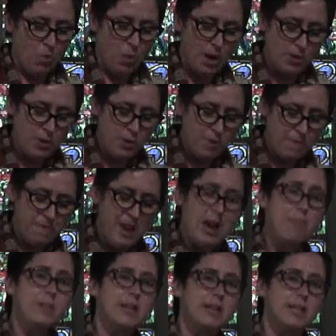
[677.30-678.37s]
Whether your
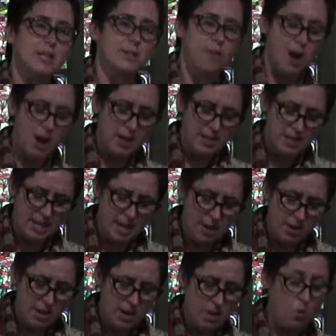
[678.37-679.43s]
family is
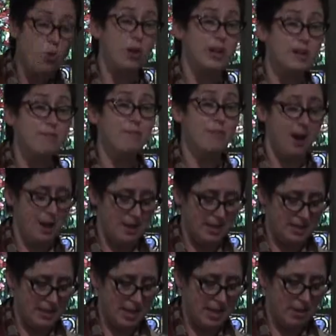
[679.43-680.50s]
voluntary or
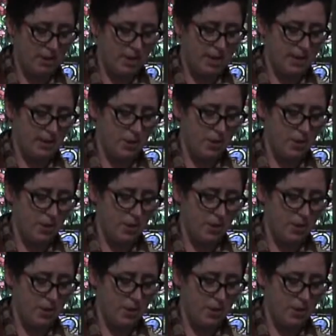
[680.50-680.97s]
involuntary,